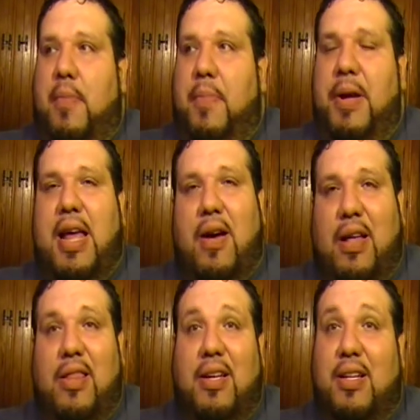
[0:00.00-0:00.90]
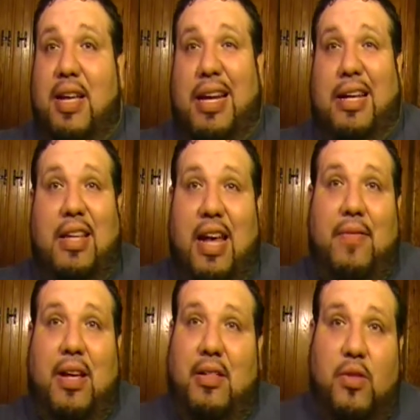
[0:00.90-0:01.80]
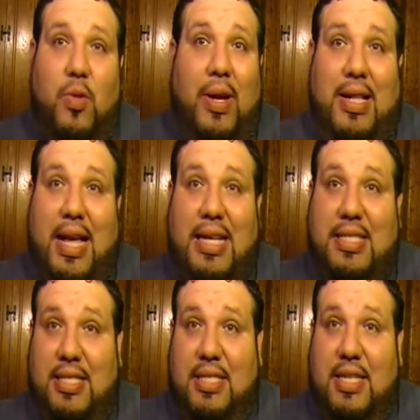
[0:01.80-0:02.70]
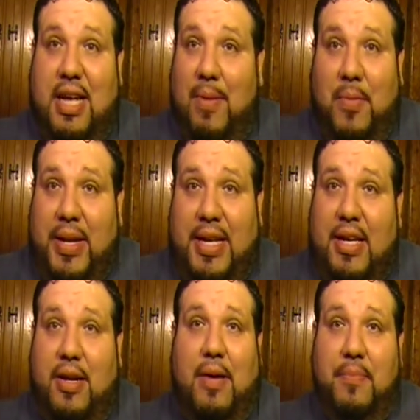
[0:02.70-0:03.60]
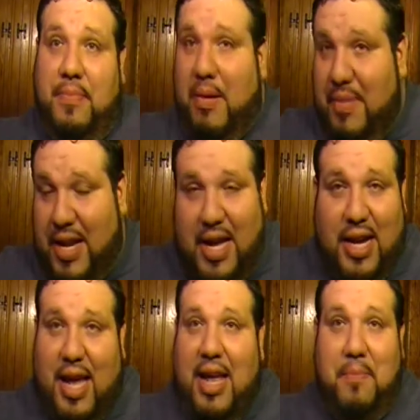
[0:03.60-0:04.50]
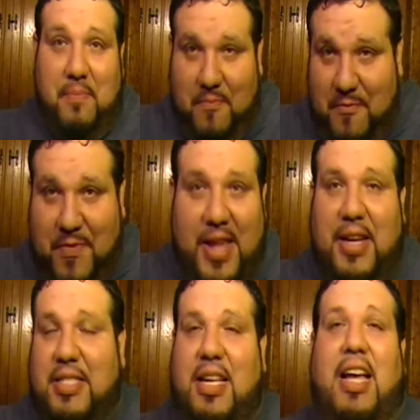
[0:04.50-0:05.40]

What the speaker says: But now I look, and I only have like 3 classes, and I'm gonna be done. I'm done. I am finished.